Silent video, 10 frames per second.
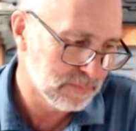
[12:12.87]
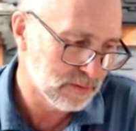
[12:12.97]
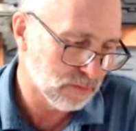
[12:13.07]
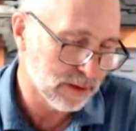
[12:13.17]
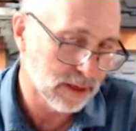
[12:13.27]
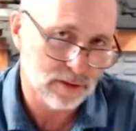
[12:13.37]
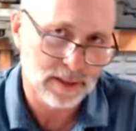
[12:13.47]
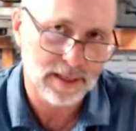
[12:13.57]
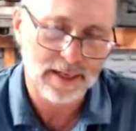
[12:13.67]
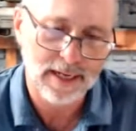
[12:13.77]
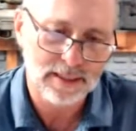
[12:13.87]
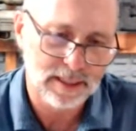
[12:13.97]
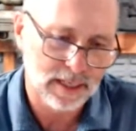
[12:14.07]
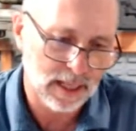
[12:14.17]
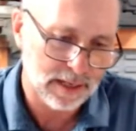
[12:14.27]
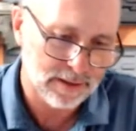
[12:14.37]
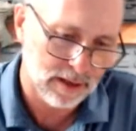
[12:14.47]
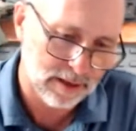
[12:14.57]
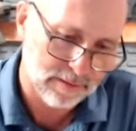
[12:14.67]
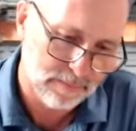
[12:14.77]
we also kick ass and get a lot
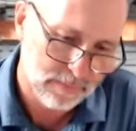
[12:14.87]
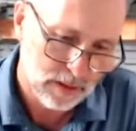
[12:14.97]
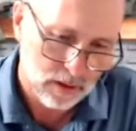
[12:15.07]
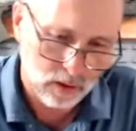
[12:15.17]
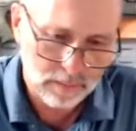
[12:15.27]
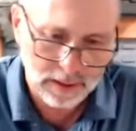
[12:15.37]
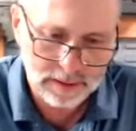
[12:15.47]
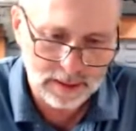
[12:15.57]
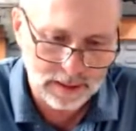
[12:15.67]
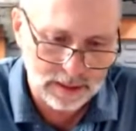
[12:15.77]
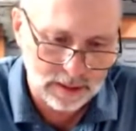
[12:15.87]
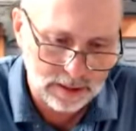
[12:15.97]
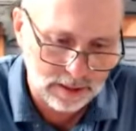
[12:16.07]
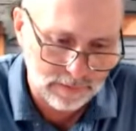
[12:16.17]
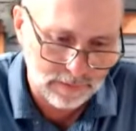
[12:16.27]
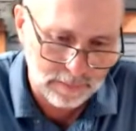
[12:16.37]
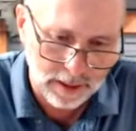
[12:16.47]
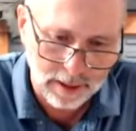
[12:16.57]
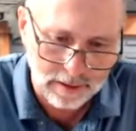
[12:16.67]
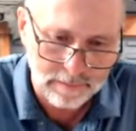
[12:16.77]
done. Oh, I think I see Stephen coming
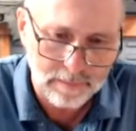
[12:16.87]
on.